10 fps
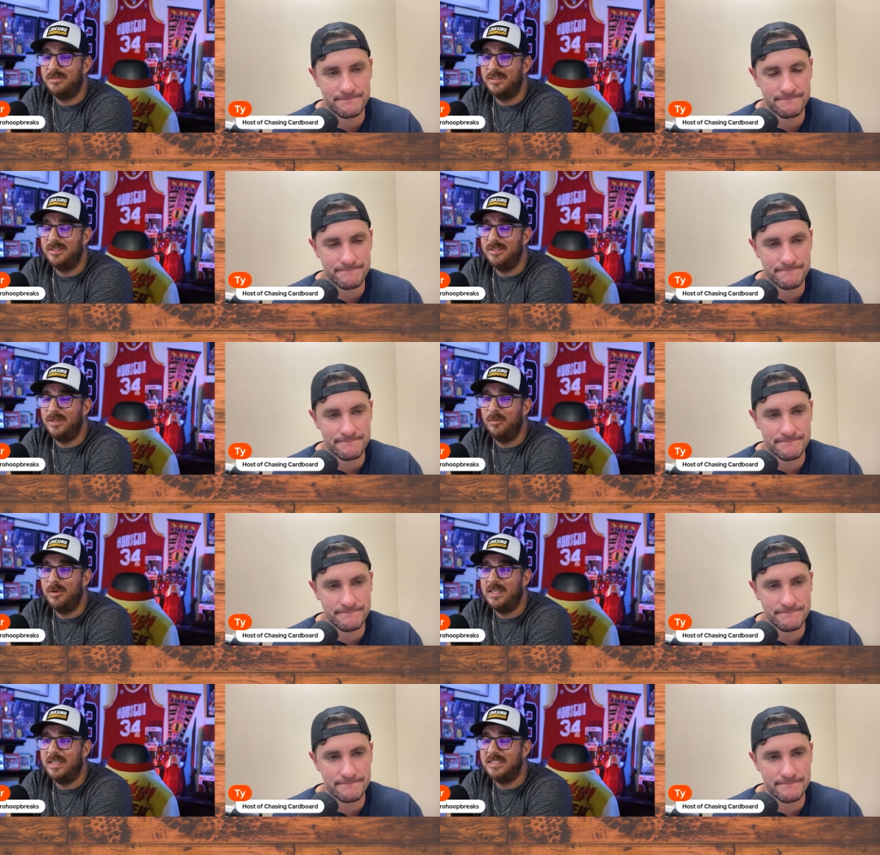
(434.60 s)
Speaker 1: there
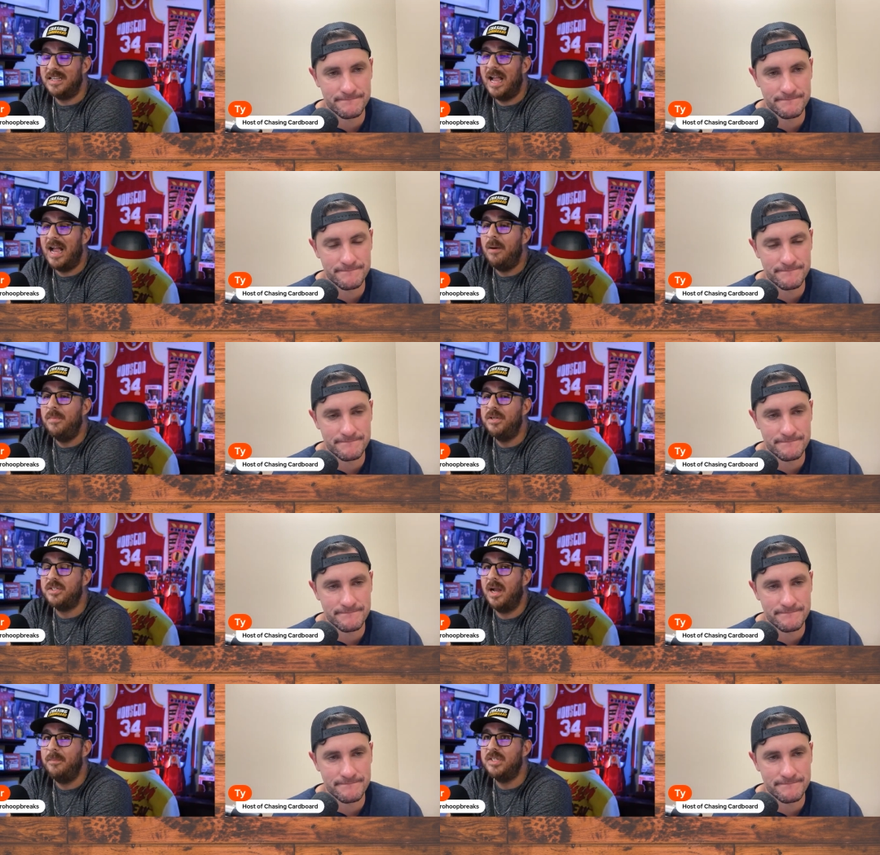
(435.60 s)
really isn't how, how much
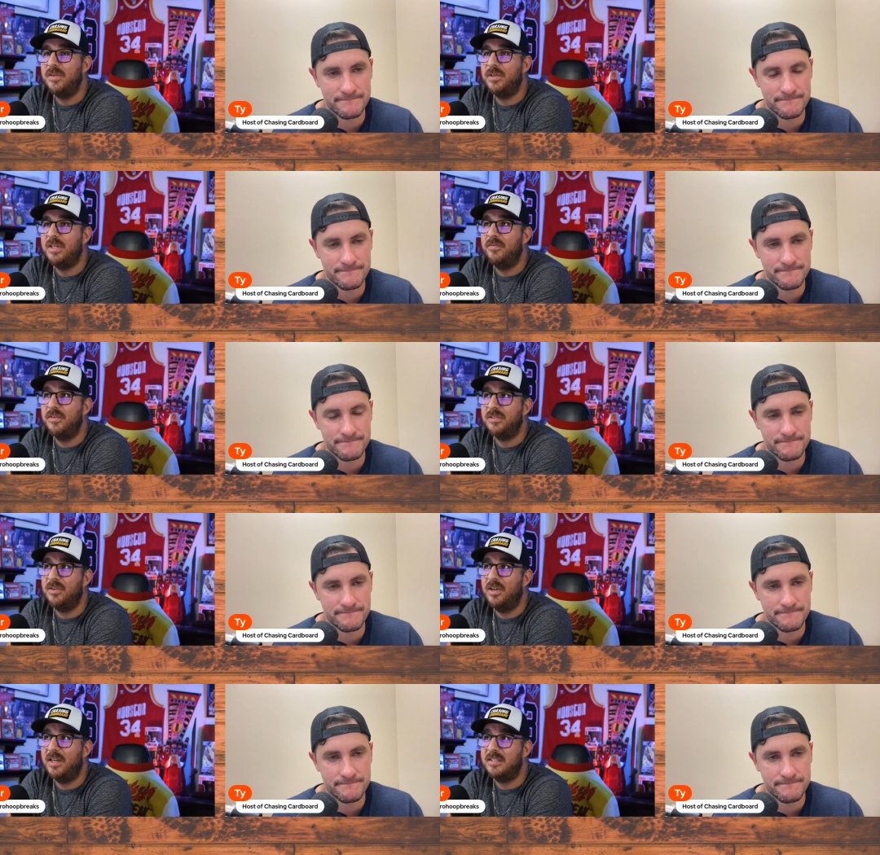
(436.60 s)
how much of a difference are
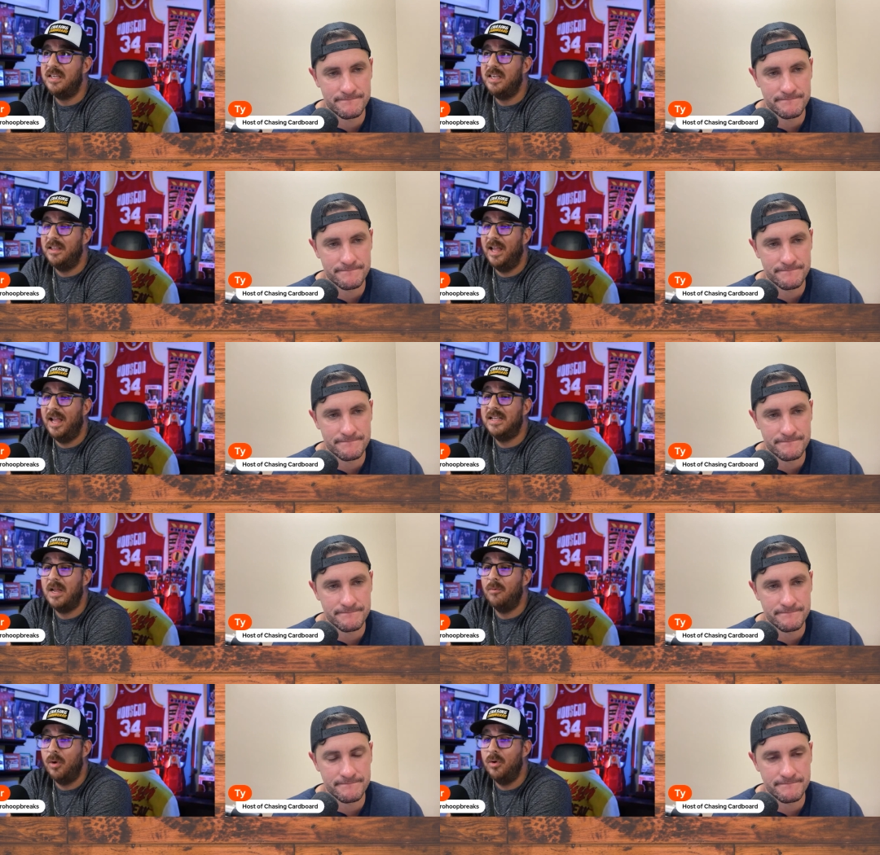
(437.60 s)
you guys seeing in that has
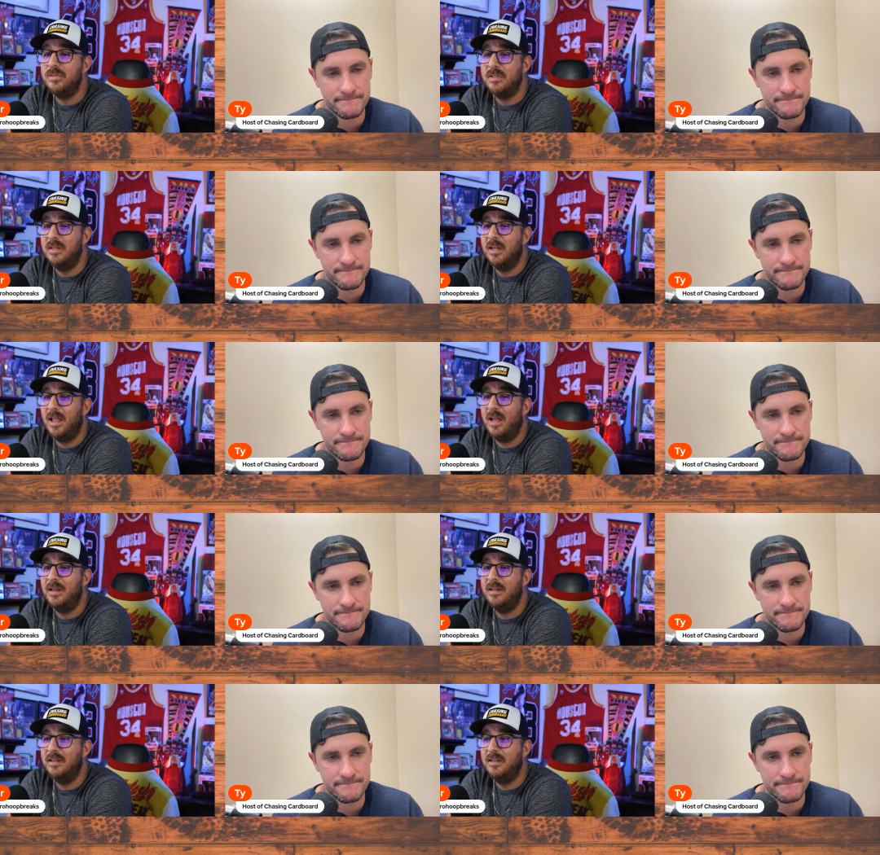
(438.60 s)
that risen a lot
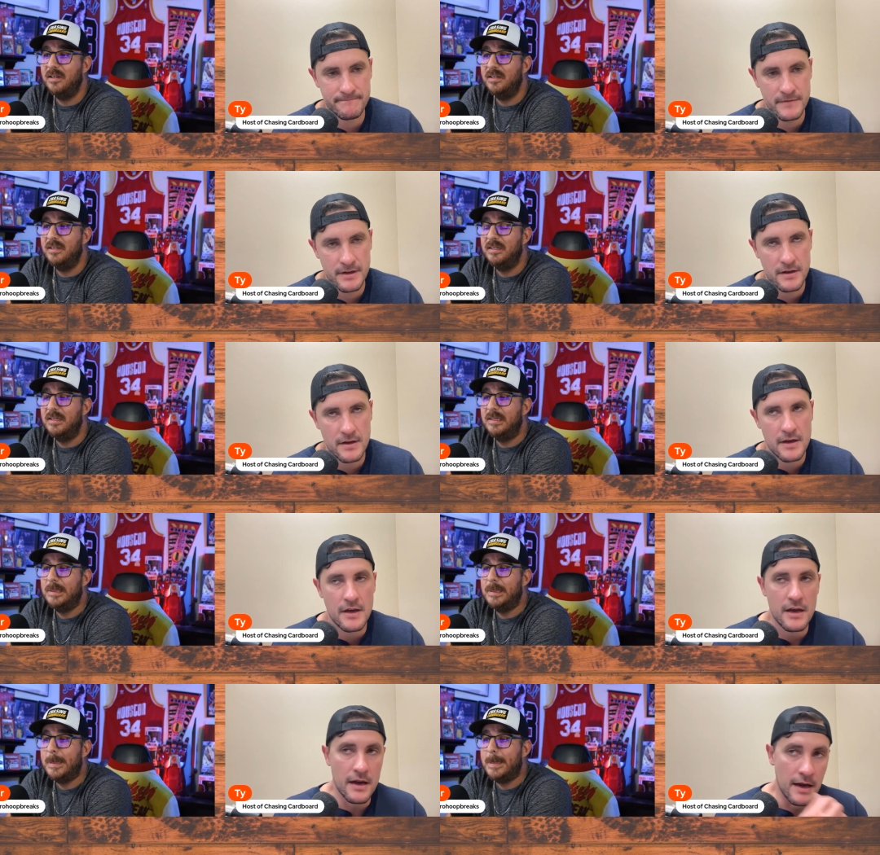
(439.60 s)

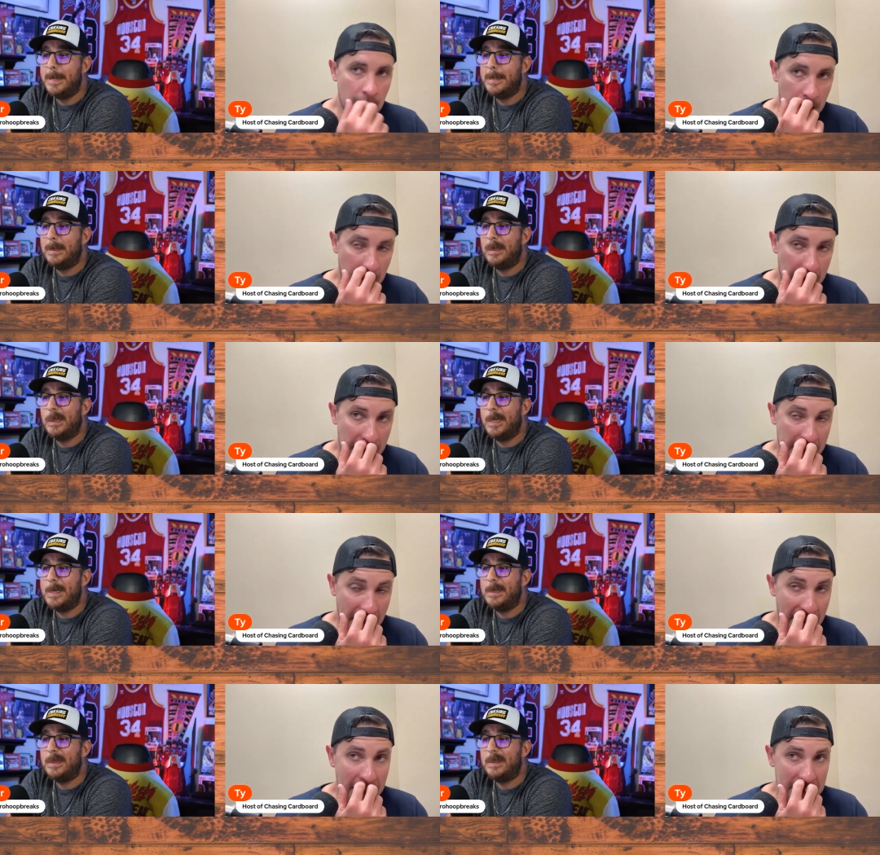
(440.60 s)
Speaker 2: uh
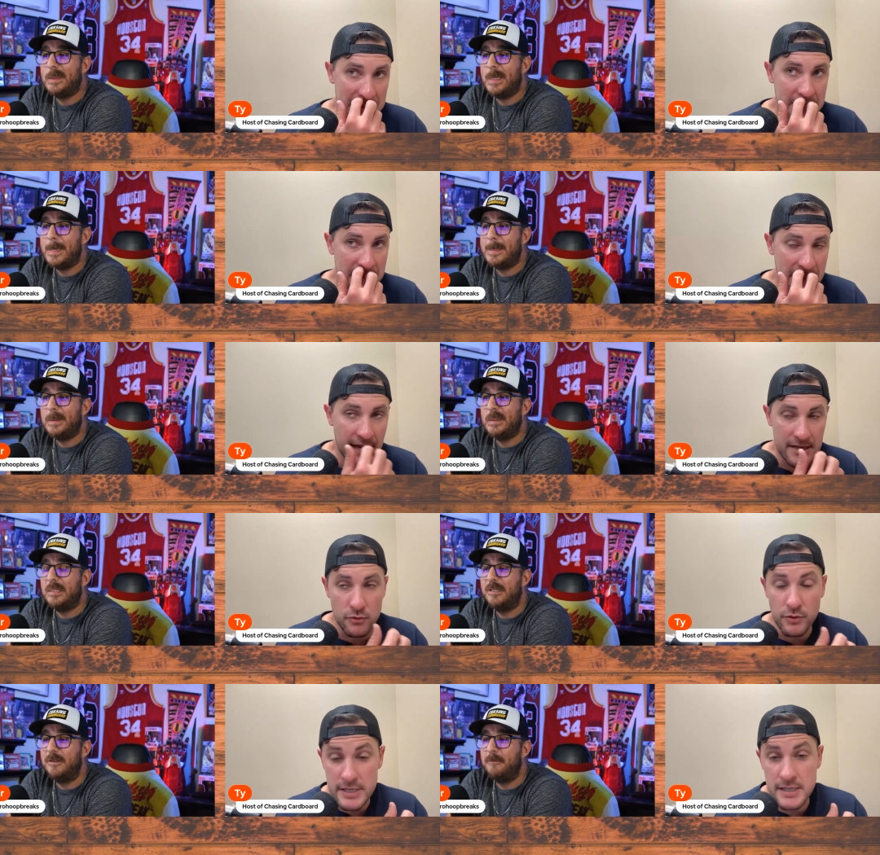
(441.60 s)
it has it
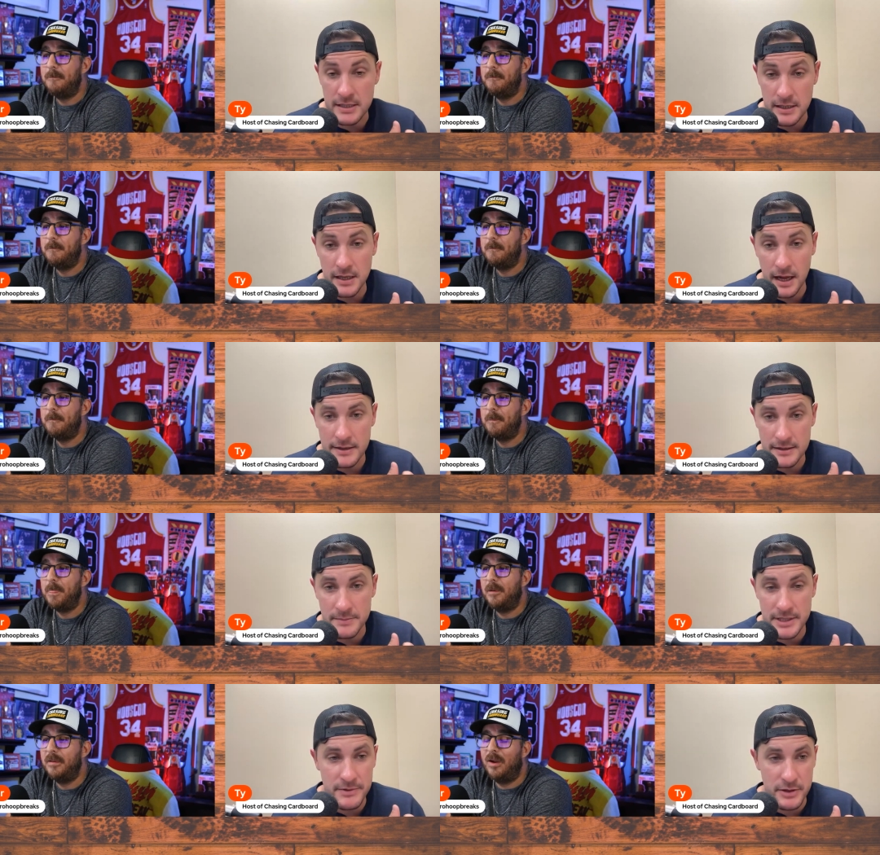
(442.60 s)
has risen a lot
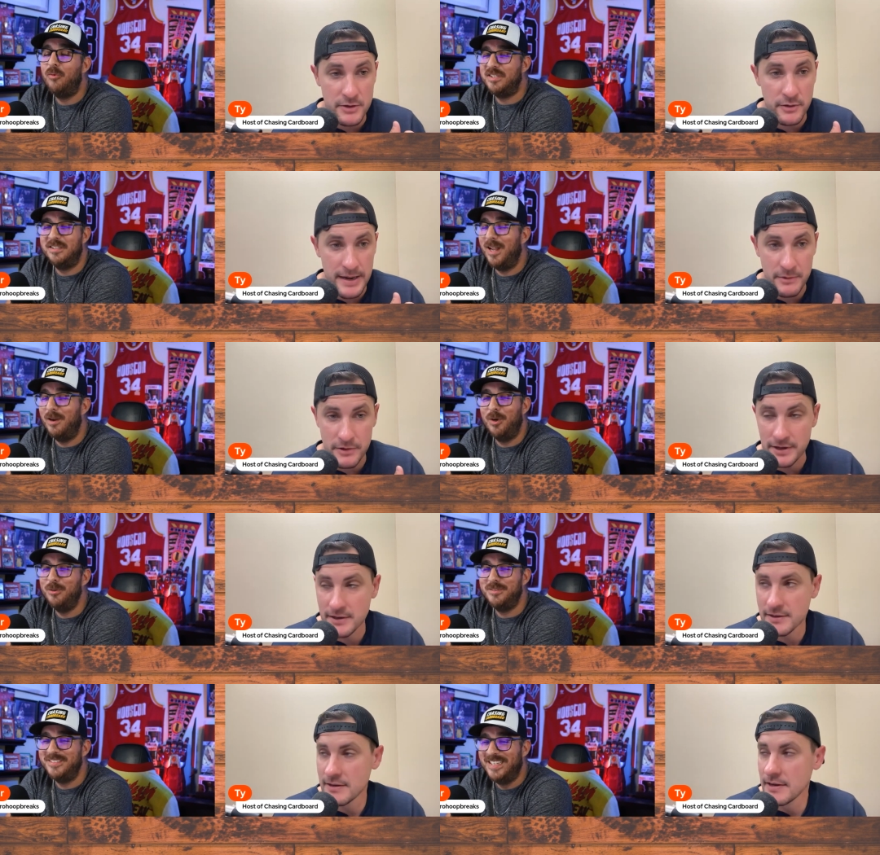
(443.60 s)
let me yeah, risen, you remember
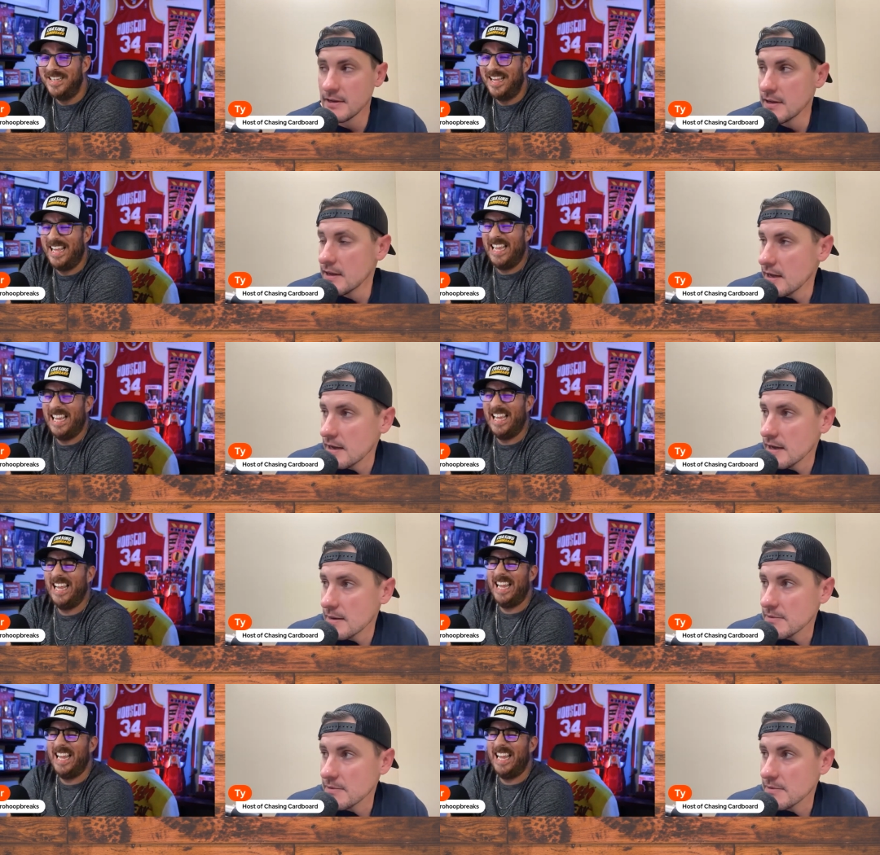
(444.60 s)
there uh,